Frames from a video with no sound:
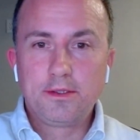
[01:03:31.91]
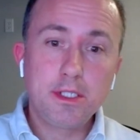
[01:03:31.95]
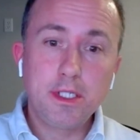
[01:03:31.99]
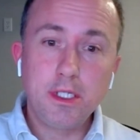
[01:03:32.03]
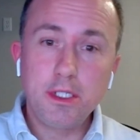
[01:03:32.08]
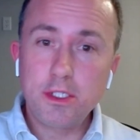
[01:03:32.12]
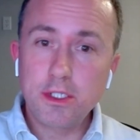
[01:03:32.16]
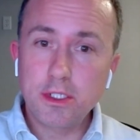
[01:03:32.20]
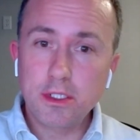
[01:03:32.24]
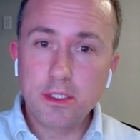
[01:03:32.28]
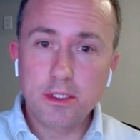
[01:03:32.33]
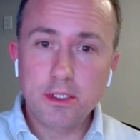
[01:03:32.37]

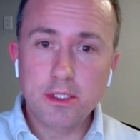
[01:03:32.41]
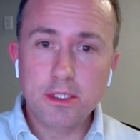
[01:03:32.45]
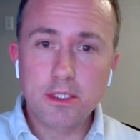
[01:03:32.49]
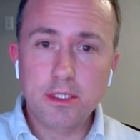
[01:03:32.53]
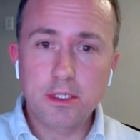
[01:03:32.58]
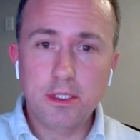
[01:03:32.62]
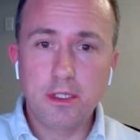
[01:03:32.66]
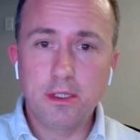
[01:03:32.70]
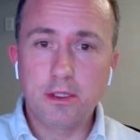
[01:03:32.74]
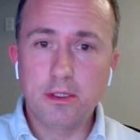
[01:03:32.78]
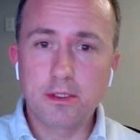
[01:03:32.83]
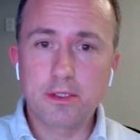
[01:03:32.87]
Teaching the
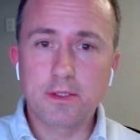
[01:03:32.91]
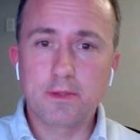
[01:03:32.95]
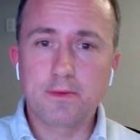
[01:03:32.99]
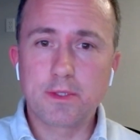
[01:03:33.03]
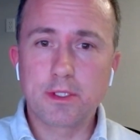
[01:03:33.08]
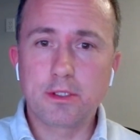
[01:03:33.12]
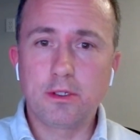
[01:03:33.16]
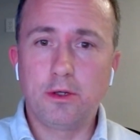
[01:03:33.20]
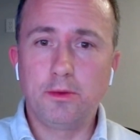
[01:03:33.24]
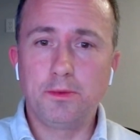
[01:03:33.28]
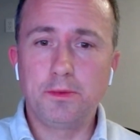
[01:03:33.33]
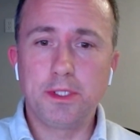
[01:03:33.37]
skills of
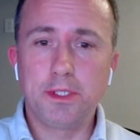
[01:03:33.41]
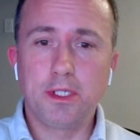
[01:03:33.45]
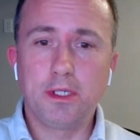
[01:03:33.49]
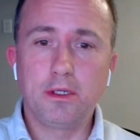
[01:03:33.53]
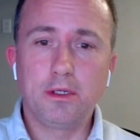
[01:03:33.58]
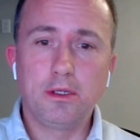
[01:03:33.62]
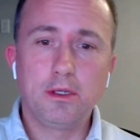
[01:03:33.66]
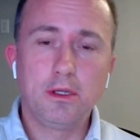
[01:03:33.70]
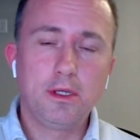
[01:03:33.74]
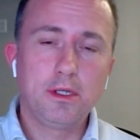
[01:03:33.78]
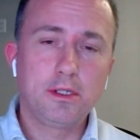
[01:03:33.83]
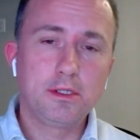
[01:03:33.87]

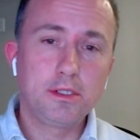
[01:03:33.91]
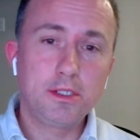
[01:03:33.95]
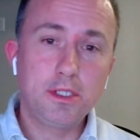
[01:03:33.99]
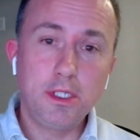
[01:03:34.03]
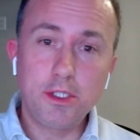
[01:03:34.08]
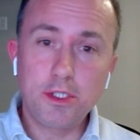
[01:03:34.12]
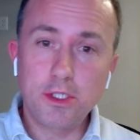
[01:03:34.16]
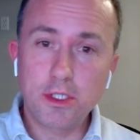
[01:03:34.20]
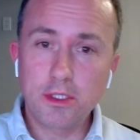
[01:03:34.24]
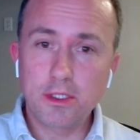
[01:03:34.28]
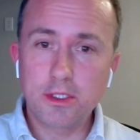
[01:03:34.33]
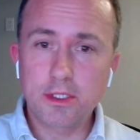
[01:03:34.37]
sculpting,
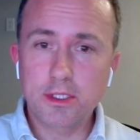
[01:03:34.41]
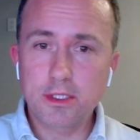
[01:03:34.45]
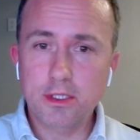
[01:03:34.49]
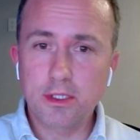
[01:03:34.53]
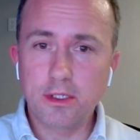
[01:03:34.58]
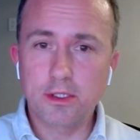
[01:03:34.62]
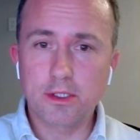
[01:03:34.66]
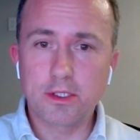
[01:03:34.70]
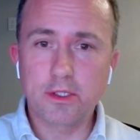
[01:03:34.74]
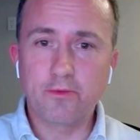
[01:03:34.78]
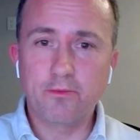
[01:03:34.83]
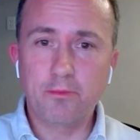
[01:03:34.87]
teaching the
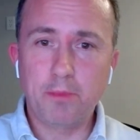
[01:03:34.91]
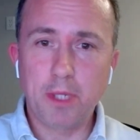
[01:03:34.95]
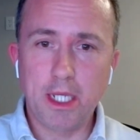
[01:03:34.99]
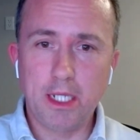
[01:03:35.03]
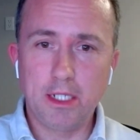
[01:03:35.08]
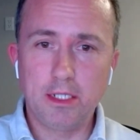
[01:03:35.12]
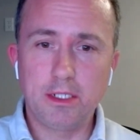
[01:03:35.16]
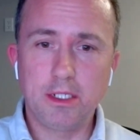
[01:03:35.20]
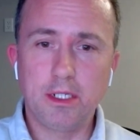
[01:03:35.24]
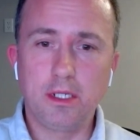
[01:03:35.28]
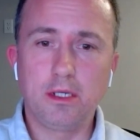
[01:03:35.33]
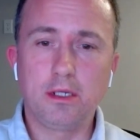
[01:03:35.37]
skills of
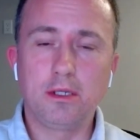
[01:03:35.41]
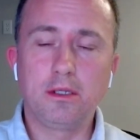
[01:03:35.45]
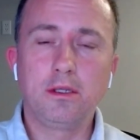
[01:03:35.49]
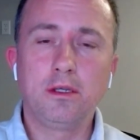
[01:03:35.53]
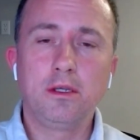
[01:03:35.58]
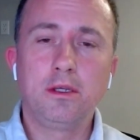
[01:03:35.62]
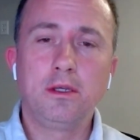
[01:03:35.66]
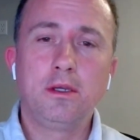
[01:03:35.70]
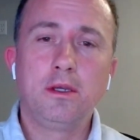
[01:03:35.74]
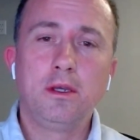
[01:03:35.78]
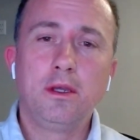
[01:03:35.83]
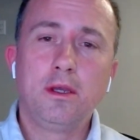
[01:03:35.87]
painting,
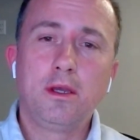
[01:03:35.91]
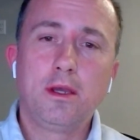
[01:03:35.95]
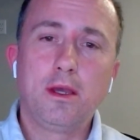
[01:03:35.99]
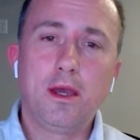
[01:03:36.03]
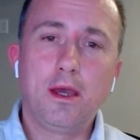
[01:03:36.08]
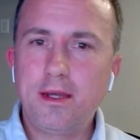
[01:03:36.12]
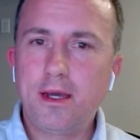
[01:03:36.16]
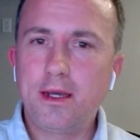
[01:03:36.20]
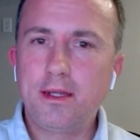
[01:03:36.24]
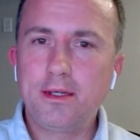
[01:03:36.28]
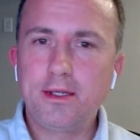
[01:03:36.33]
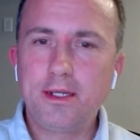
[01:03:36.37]

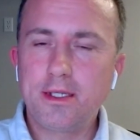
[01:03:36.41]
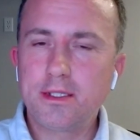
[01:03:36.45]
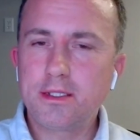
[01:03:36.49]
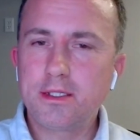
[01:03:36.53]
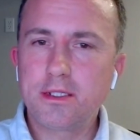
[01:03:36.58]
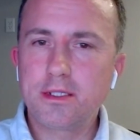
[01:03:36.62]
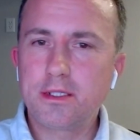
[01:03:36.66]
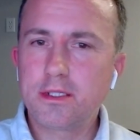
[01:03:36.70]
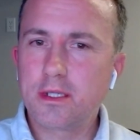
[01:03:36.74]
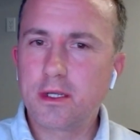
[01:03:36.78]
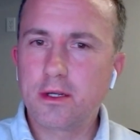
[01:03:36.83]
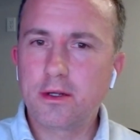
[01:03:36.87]
not
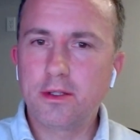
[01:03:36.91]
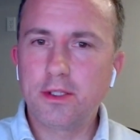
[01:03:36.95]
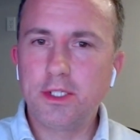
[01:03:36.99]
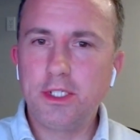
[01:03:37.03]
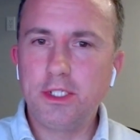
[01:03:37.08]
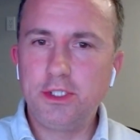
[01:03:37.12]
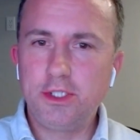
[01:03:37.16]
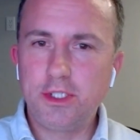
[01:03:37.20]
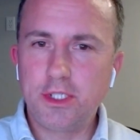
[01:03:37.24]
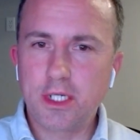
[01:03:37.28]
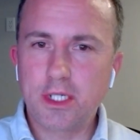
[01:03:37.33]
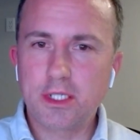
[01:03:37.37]

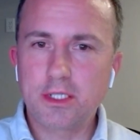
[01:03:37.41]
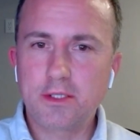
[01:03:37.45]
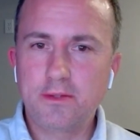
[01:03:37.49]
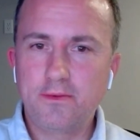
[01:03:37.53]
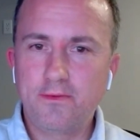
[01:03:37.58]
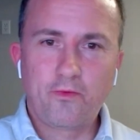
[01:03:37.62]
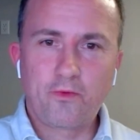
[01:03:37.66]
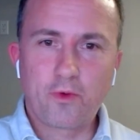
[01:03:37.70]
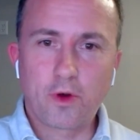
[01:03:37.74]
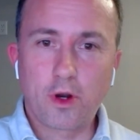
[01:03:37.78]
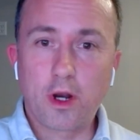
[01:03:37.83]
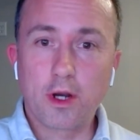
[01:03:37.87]
necessarily
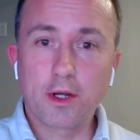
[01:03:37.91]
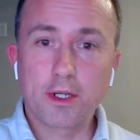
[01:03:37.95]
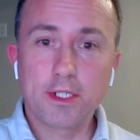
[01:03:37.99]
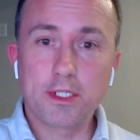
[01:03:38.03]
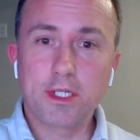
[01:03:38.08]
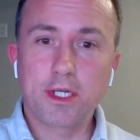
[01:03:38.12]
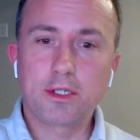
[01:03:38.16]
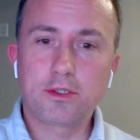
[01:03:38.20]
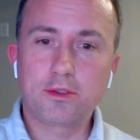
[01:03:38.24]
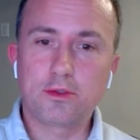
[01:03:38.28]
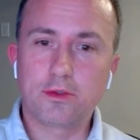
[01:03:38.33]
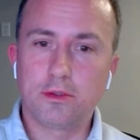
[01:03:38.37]
just for
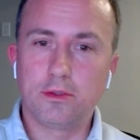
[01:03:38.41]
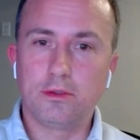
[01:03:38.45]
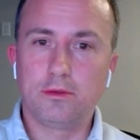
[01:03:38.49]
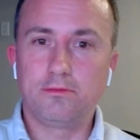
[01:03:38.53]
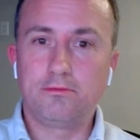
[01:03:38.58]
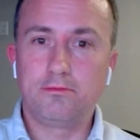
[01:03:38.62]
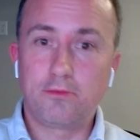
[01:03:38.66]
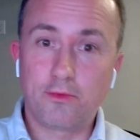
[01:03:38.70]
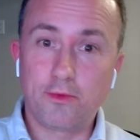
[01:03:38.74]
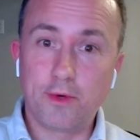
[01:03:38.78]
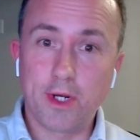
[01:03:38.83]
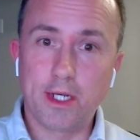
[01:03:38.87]

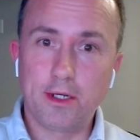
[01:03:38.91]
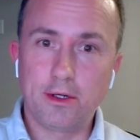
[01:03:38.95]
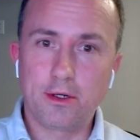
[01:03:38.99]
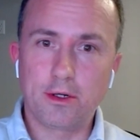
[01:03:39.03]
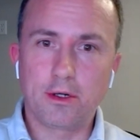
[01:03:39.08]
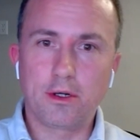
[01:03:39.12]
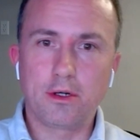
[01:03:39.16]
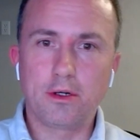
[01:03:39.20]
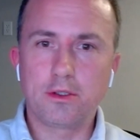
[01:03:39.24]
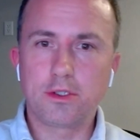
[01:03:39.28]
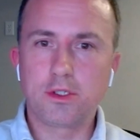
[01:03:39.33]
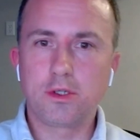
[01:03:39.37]
architectural
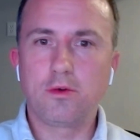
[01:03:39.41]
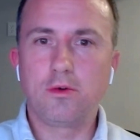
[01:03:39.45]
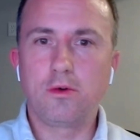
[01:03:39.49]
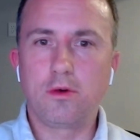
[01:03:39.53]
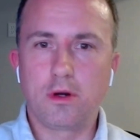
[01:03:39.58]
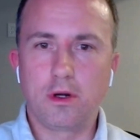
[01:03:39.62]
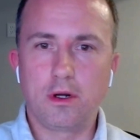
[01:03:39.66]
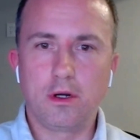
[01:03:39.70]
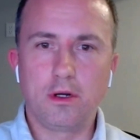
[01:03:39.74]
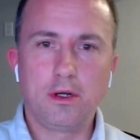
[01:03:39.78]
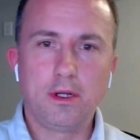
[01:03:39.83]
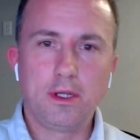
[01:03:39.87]
renders
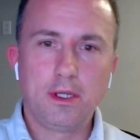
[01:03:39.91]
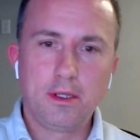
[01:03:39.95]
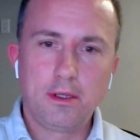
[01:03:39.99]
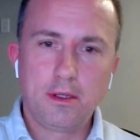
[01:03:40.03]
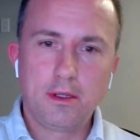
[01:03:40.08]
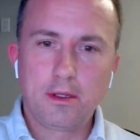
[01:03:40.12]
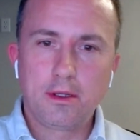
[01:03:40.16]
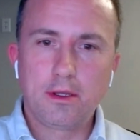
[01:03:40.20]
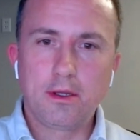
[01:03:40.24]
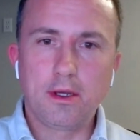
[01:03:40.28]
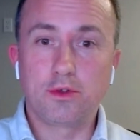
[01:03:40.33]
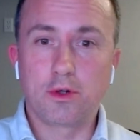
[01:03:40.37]
or
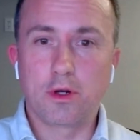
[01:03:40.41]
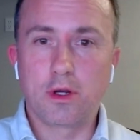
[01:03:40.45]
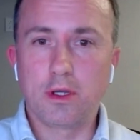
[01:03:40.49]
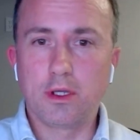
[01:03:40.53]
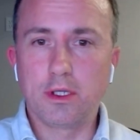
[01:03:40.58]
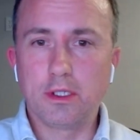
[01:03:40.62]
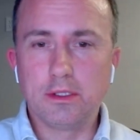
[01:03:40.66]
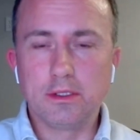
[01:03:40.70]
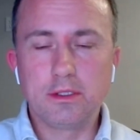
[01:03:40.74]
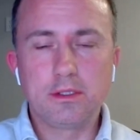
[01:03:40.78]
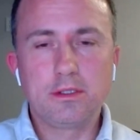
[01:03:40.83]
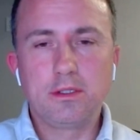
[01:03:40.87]

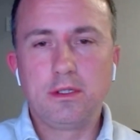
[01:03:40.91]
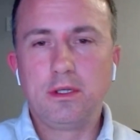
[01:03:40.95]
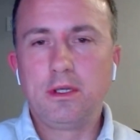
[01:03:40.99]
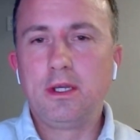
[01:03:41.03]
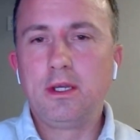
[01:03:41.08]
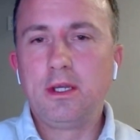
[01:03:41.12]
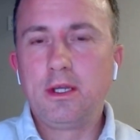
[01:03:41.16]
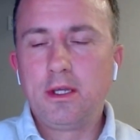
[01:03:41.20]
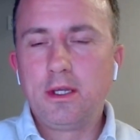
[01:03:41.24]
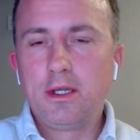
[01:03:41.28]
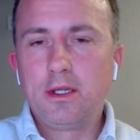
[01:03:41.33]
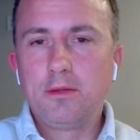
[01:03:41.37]
drawings,
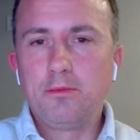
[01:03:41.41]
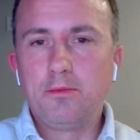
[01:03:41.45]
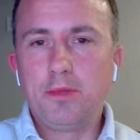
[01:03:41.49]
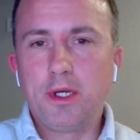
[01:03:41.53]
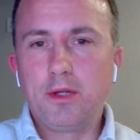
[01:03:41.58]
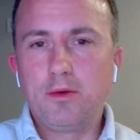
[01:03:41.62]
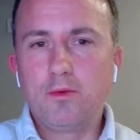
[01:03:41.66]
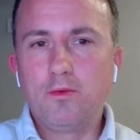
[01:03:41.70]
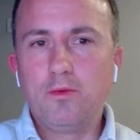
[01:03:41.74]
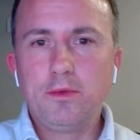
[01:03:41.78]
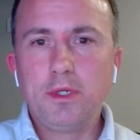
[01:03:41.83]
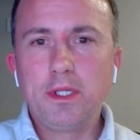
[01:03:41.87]

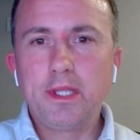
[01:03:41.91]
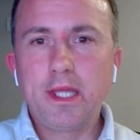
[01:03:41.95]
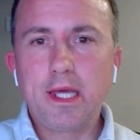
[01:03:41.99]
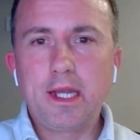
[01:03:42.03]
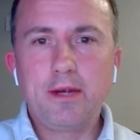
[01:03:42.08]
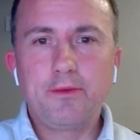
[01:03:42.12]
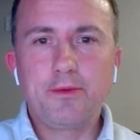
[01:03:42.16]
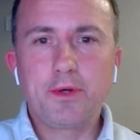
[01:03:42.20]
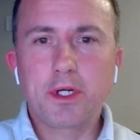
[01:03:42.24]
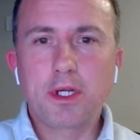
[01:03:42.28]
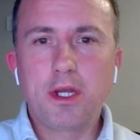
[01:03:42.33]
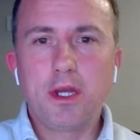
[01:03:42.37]
but will
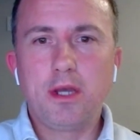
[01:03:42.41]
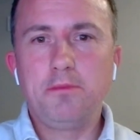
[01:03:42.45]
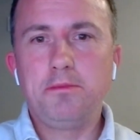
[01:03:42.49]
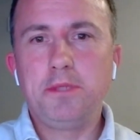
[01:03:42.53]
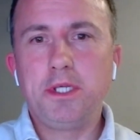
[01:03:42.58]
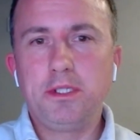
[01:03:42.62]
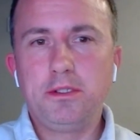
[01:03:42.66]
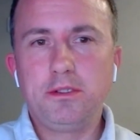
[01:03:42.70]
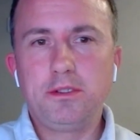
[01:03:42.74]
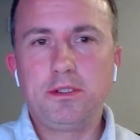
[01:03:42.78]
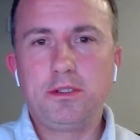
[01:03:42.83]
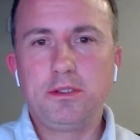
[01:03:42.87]
that ever come
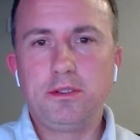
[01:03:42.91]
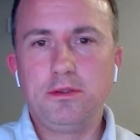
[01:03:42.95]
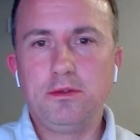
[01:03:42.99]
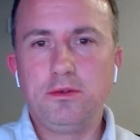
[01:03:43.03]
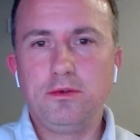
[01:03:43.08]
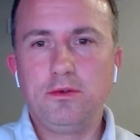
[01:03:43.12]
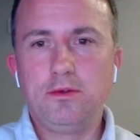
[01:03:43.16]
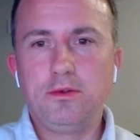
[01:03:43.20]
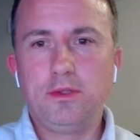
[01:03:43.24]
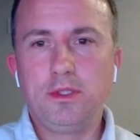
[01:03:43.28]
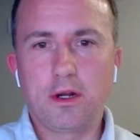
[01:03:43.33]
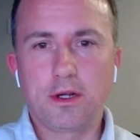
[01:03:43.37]

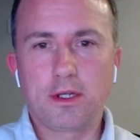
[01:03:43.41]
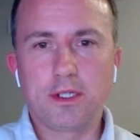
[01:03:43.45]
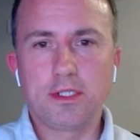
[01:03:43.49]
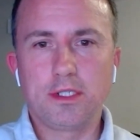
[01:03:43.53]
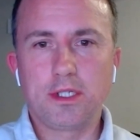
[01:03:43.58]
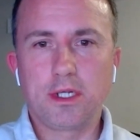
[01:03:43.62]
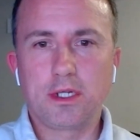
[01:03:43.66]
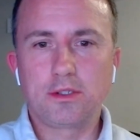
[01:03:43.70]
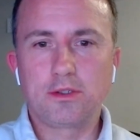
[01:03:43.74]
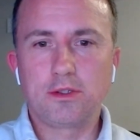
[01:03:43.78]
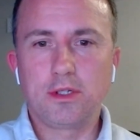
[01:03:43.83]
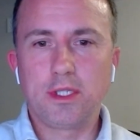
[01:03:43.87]
into
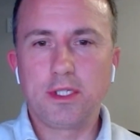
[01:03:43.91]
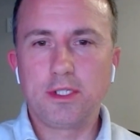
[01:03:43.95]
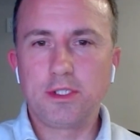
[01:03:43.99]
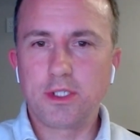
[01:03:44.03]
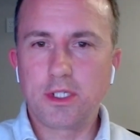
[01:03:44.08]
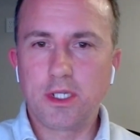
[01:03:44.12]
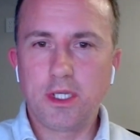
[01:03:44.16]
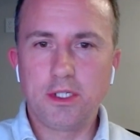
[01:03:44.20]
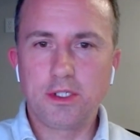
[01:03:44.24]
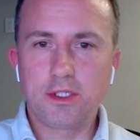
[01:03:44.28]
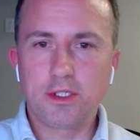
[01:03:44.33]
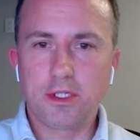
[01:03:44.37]
architectural
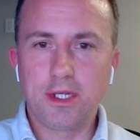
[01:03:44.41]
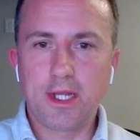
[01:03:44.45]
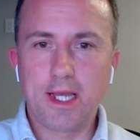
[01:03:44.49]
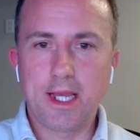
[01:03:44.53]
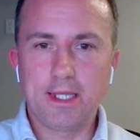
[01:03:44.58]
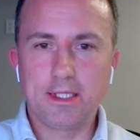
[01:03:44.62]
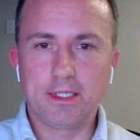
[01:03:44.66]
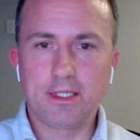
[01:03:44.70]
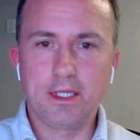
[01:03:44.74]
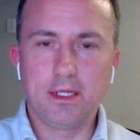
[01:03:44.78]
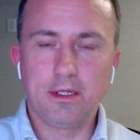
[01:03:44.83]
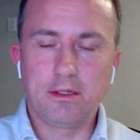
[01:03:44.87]
education
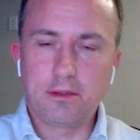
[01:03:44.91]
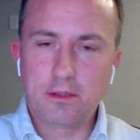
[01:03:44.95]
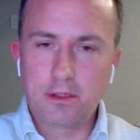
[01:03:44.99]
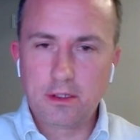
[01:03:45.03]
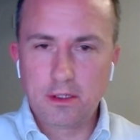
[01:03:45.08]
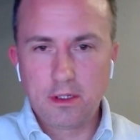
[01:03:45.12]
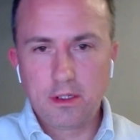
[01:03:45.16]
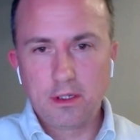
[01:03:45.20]
as it